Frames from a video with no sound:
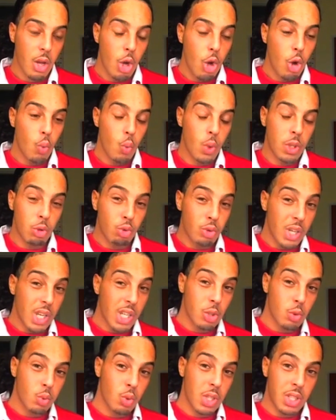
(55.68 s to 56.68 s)
When you
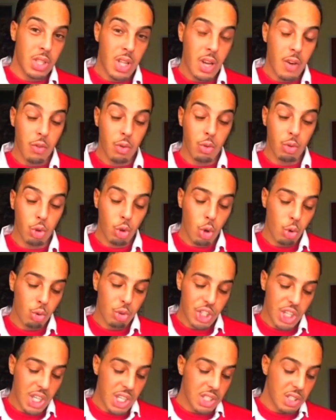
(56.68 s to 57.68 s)
dance with the devil, you don't
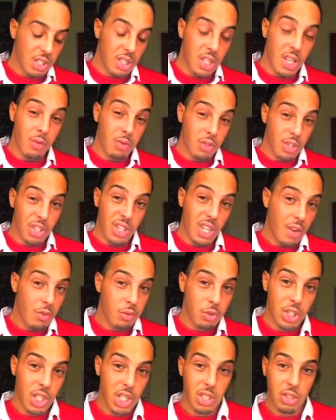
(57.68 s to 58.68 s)
change the devil. The devil
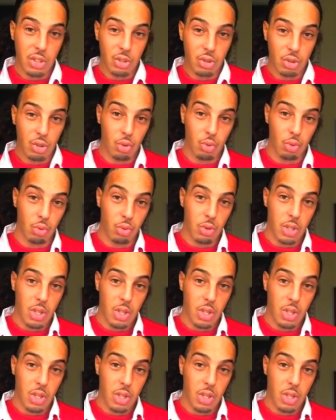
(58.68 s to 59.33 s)
changes you.